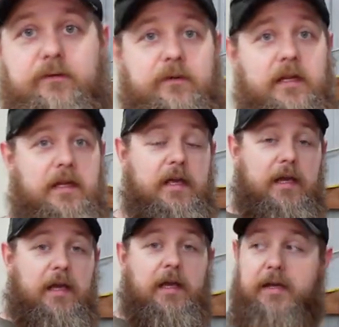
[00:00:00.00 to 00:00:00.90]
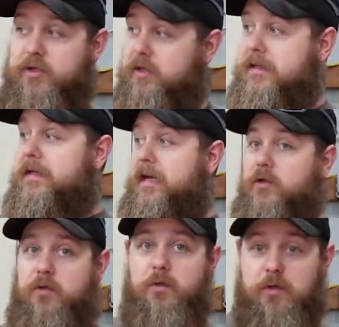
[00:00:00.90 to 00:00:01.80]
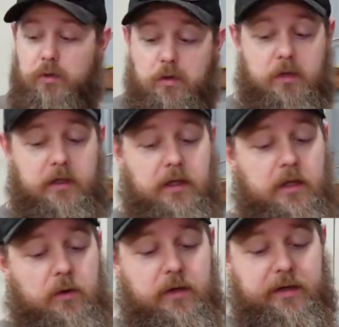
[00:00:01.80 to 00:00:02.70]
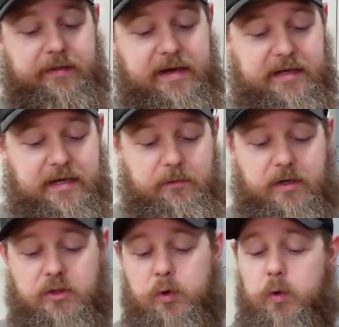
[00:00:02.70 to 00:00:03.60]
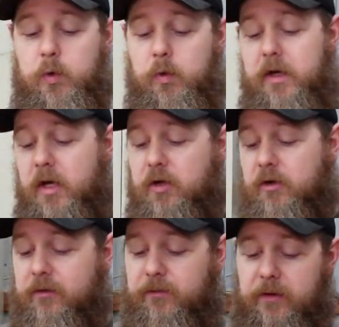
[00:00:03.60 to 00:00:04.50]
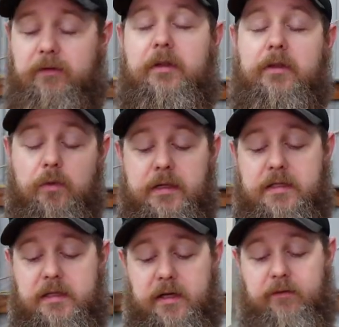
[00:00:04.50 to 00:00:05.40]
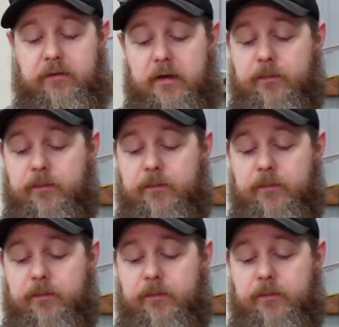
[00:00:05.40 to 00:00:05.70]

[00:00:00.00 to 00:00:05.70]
feet and actually get to a tool? Well, that came out to 353 CFM,